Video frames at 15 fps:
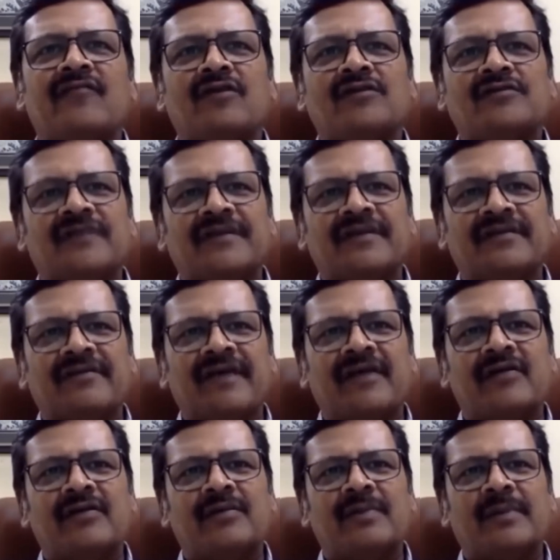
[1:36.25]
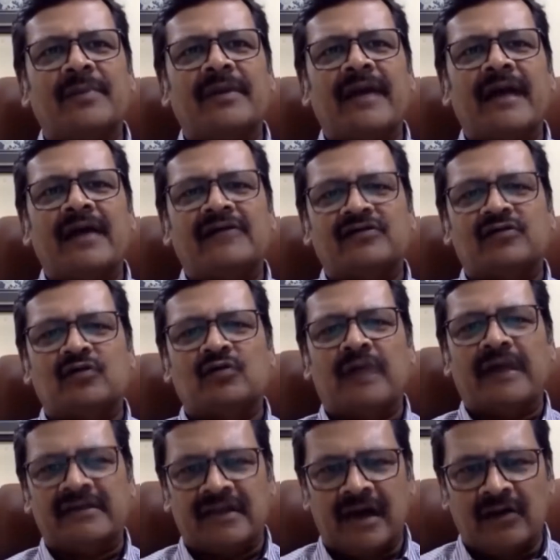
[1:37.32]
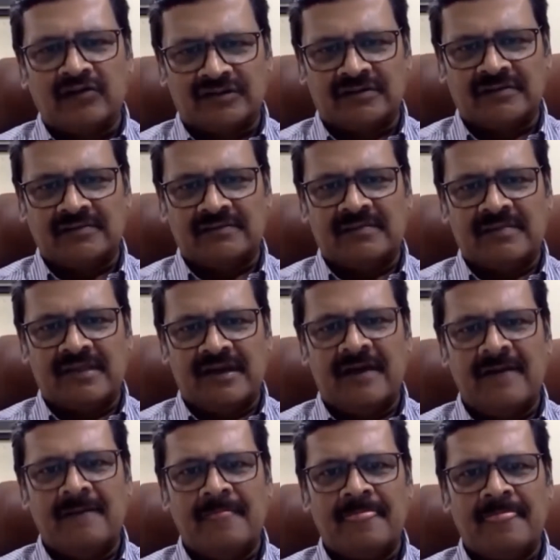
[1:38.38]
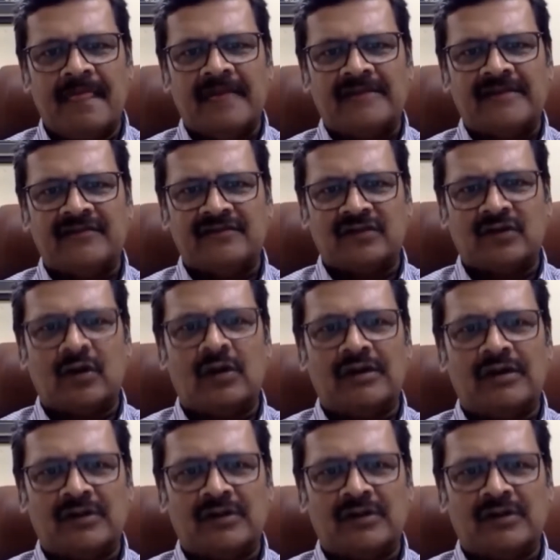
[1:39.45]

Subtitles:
was when we tried to implement ISO 9000, yeah, as it was called in